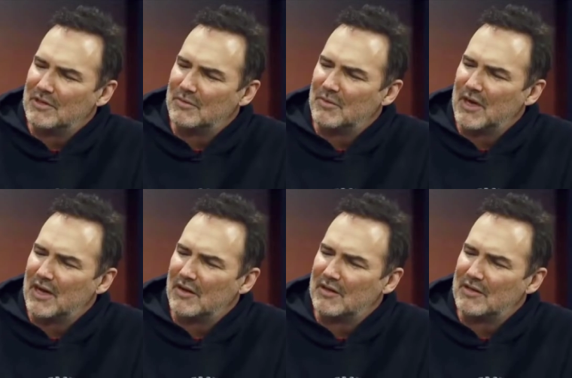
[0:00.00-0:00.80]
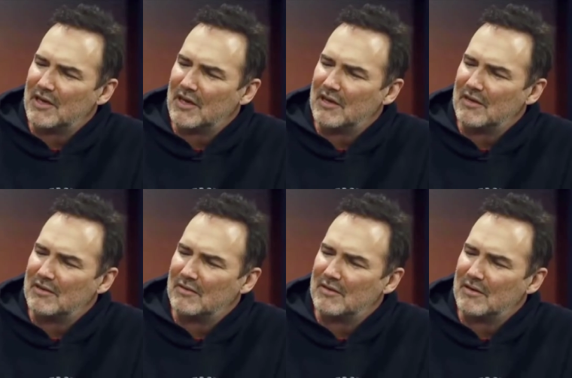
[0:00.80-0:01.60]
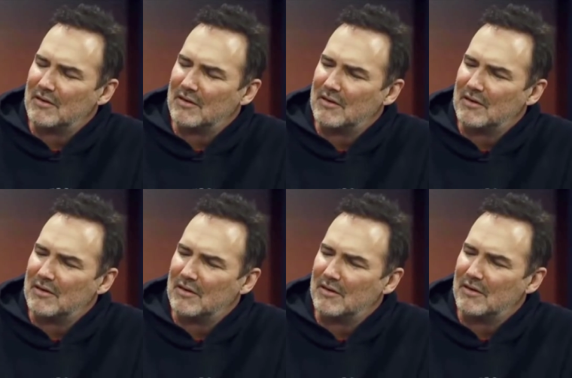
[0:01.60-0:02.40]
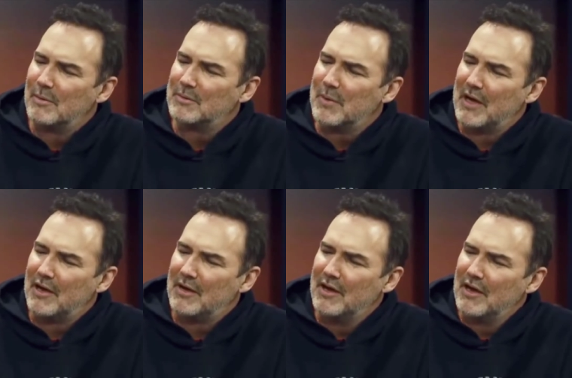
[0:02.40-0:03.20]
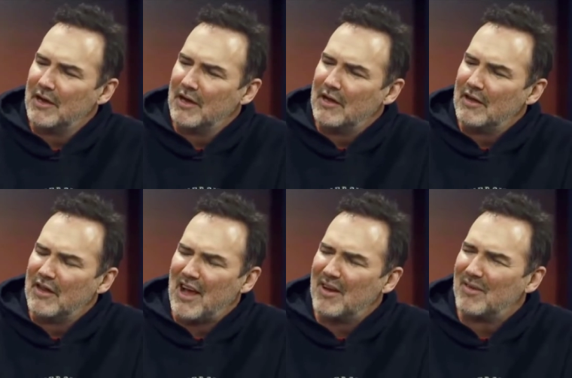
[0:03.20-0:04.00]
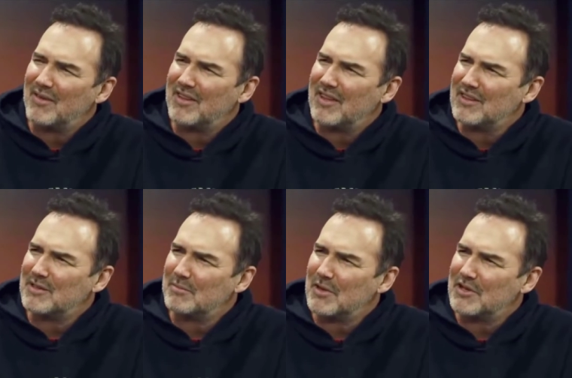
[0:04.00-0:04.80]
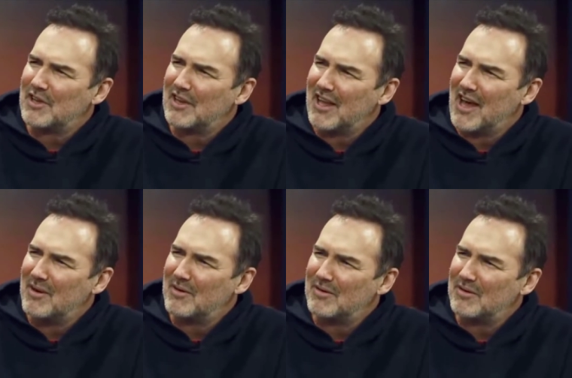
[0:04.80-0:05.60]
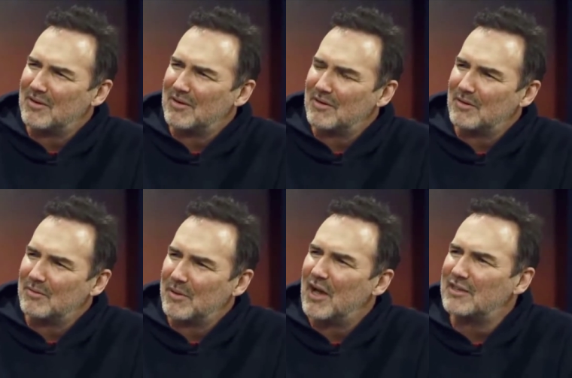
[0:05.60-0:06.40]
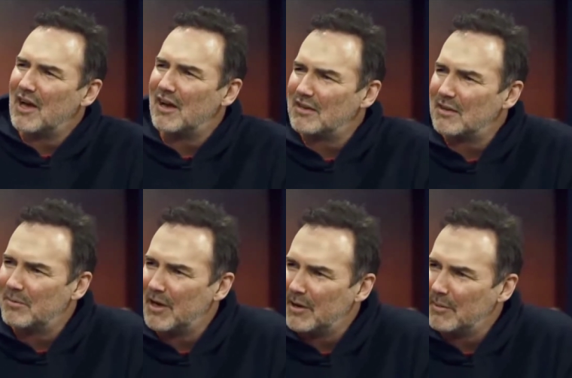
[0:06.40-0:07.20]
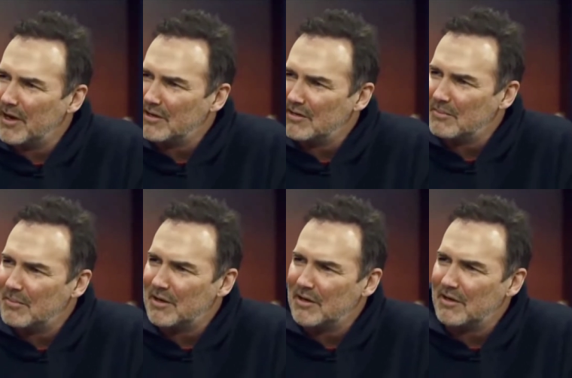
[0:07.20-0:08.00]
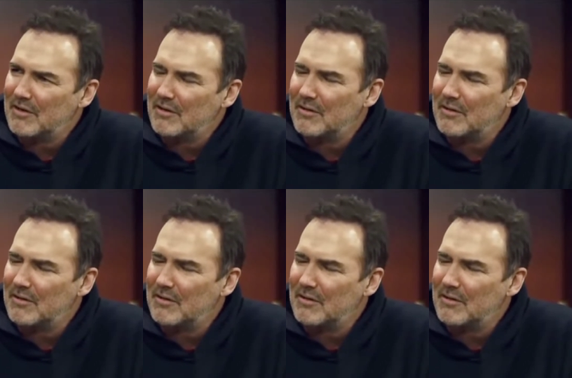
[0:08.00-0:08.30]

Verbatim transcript: So Mrs. Whack looks at it, and her name's Patty. I don't think this is much collateral, you know, but I'll talk to the bank manager about